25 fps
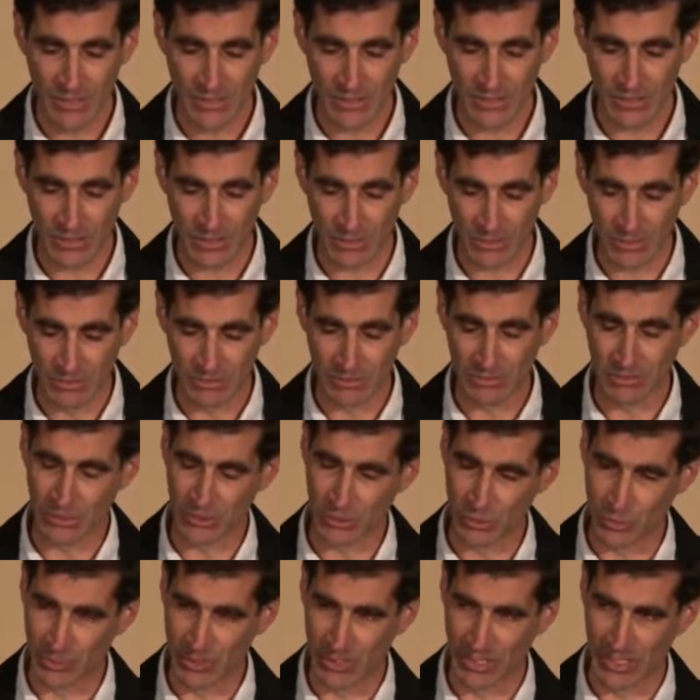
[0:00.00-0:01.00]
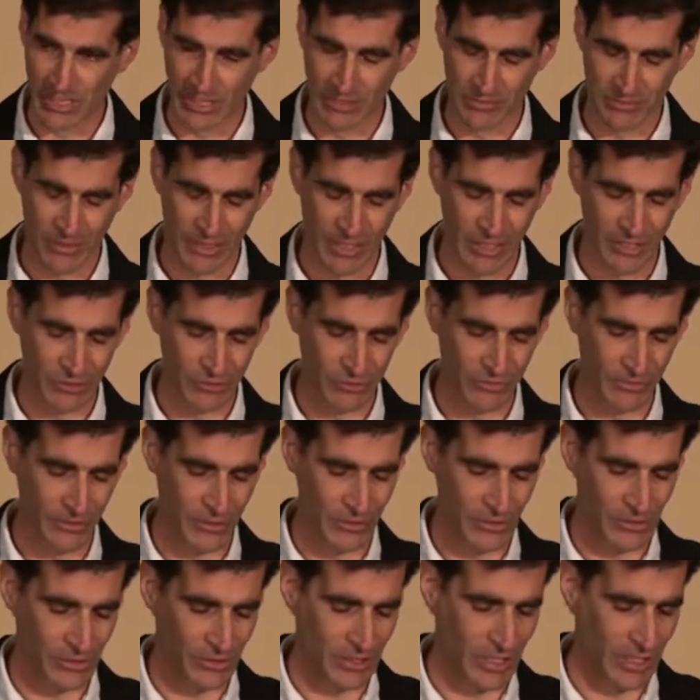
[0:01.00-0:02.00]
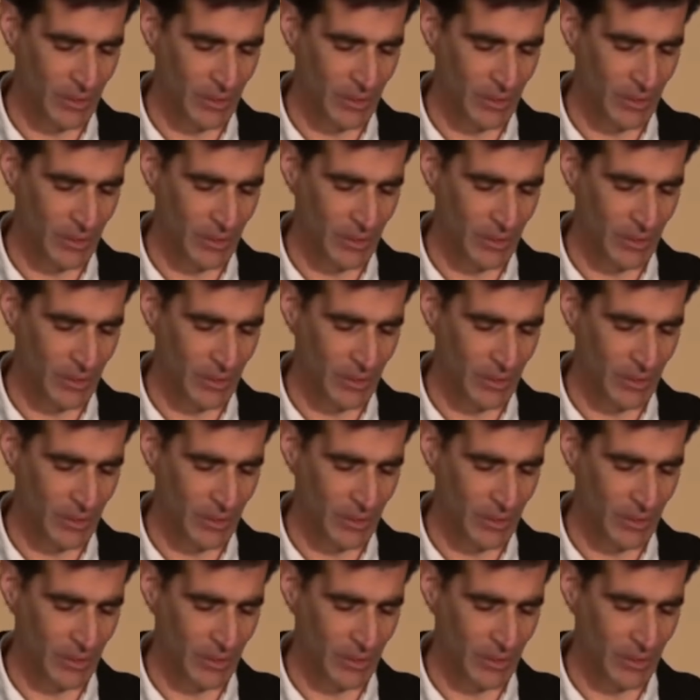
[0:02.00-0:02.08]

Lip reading: So this will be kind of a controversial